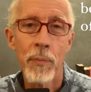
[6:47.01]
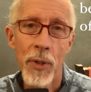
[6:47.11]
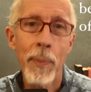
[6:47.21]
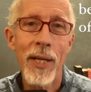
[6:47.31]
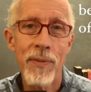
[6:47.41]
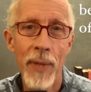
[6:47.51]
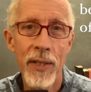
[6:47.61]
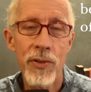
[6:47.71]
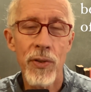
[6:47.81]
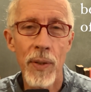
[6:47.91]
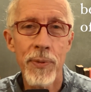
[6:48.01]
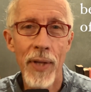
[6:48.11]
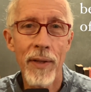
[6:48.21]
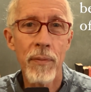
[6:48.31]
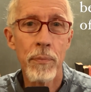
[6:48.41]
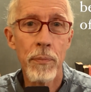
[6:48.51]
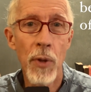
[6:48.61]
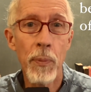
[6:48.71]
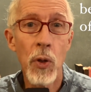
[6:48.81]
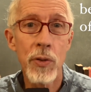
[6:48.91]
The best manuscripts, then the
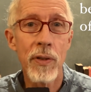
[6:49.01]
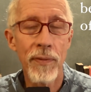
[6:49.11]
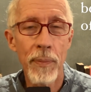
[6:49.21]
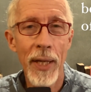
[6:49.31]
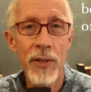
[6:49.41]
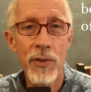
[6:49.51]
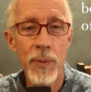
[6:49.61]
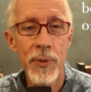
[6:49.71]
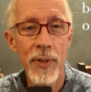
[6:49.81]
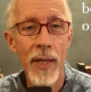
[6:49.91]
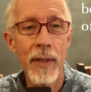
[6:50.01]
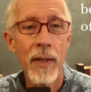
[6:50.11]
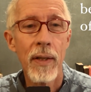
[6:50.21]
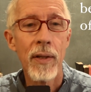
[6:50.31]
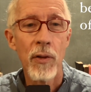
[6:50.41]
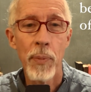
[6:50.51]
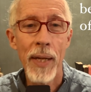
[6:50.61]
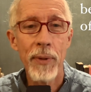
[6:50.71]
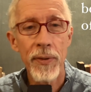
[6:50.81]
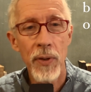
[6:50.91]
most of the manuscripts say the
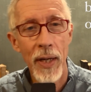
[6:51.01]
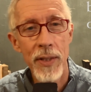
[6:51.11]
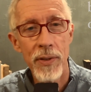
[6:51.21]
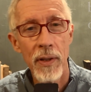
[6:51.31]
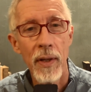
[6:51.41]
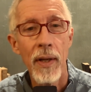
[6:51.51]
bema of Christ.